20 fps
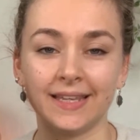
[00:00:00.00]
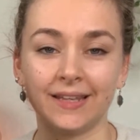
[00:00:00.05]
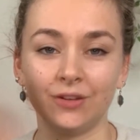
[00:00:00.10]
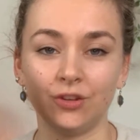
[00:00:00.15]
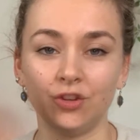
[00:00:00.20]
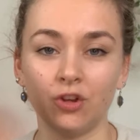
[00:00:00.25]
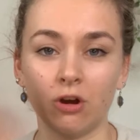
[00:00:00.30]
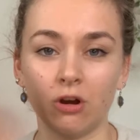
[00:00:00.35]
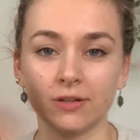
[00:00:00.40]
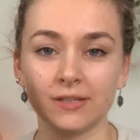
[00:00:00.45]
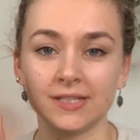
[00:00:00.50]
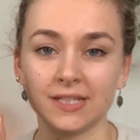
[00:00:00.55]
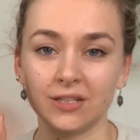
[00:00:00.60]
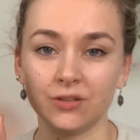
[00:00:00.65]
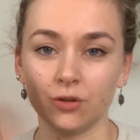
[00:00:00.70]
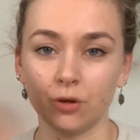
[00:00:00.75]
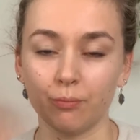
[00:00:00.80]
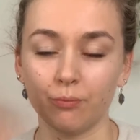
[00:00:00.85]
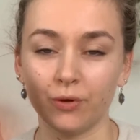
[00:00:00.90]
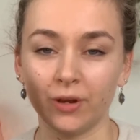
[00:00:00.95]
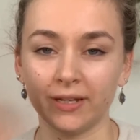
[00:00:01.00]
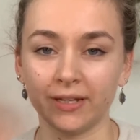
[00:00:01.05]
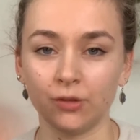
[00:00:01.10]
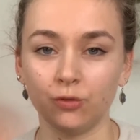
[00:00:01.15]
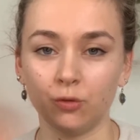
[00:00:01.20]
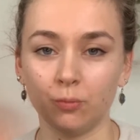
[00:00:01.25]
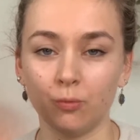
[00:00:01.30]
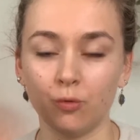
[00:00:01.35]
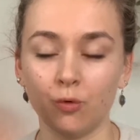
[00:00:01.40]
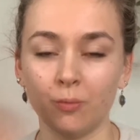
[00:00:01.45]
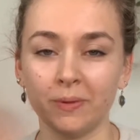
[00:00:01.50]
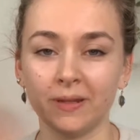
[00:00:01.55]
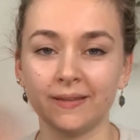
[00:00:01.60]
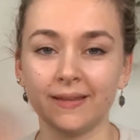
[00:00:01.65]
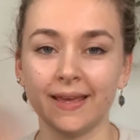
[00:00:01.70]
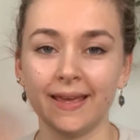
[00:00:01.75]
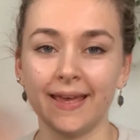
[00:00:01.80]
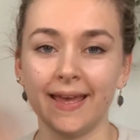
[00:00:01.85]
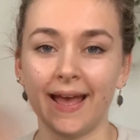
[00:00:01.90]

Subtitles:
and thoughts in your brain at the moment,